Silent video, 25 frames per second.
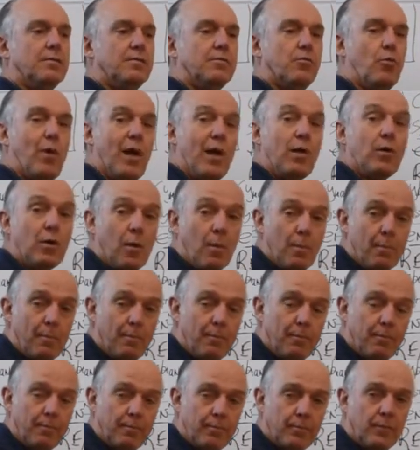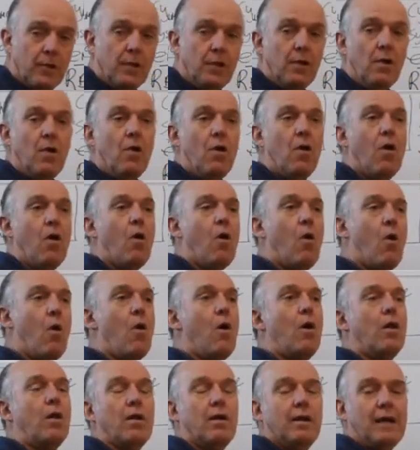welcome.
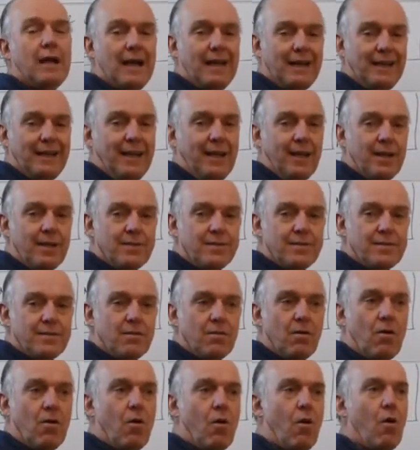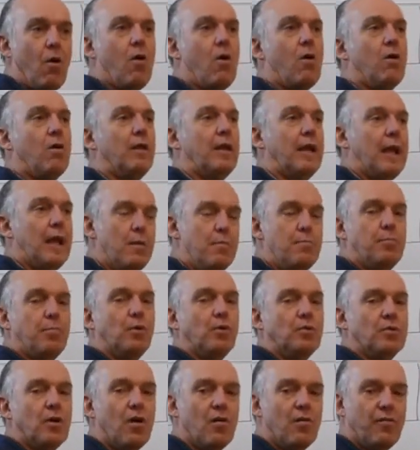All ideas, all
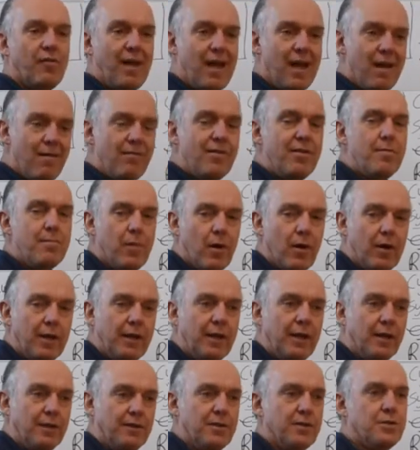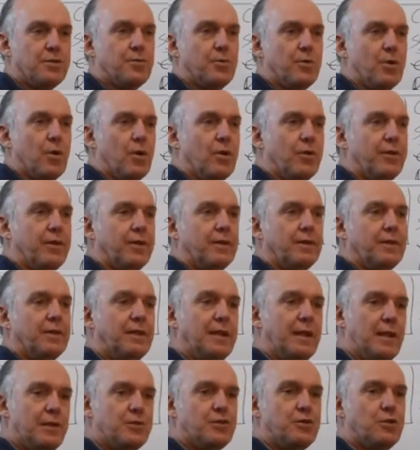input of everybody in this world
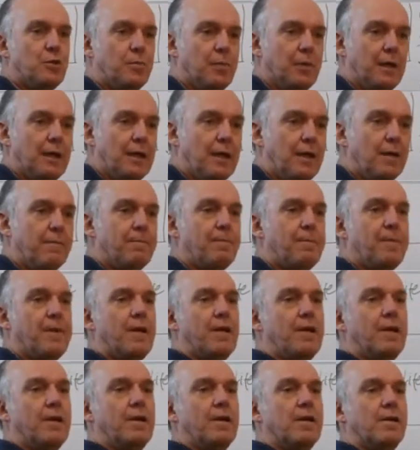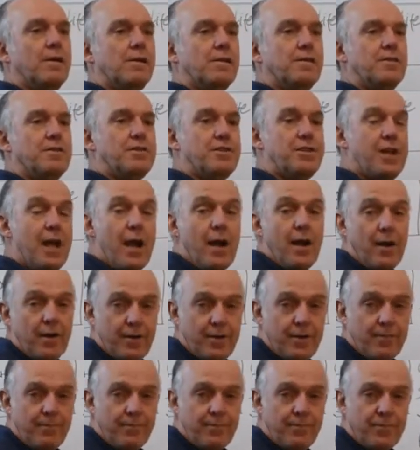needs to be
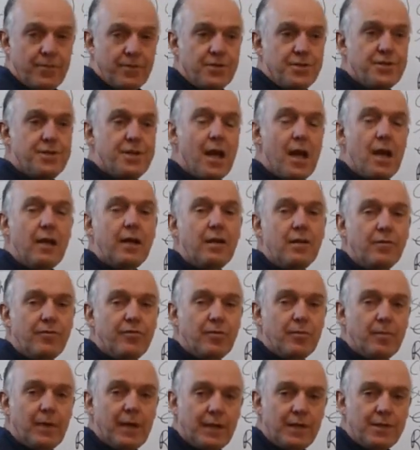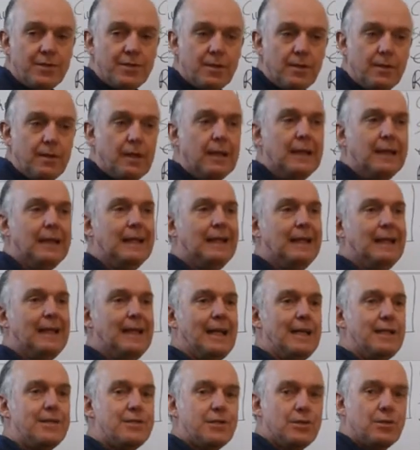shared. Shared information
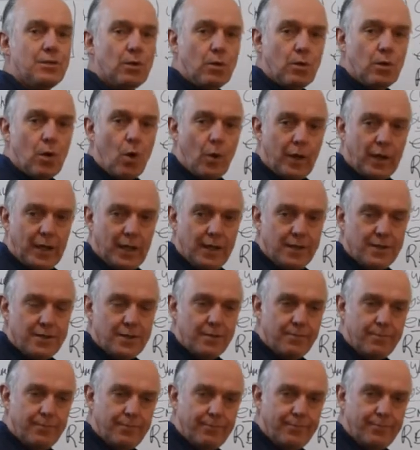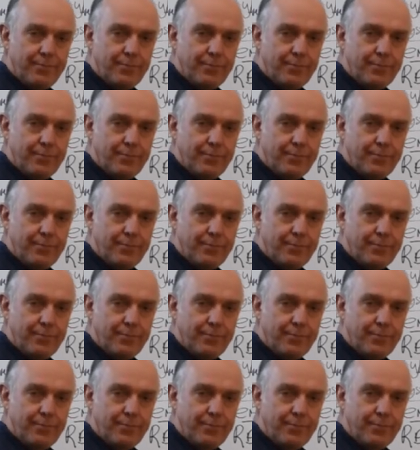leads to cohesion.